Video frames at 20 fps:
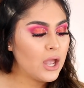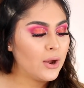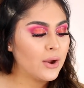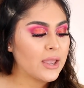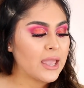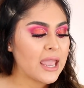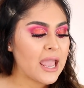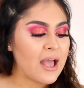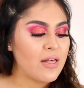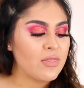
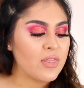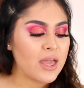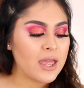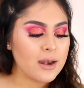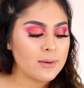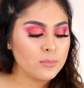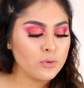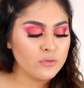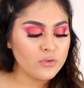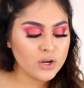Okay, and
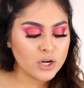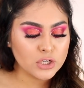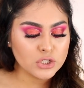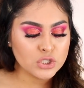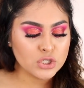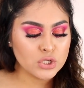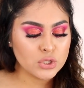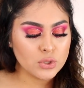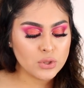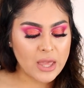then moving on
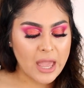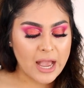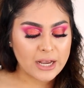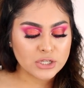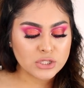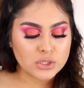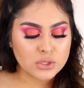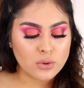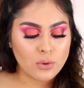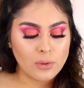to the
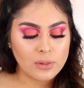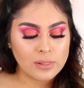actual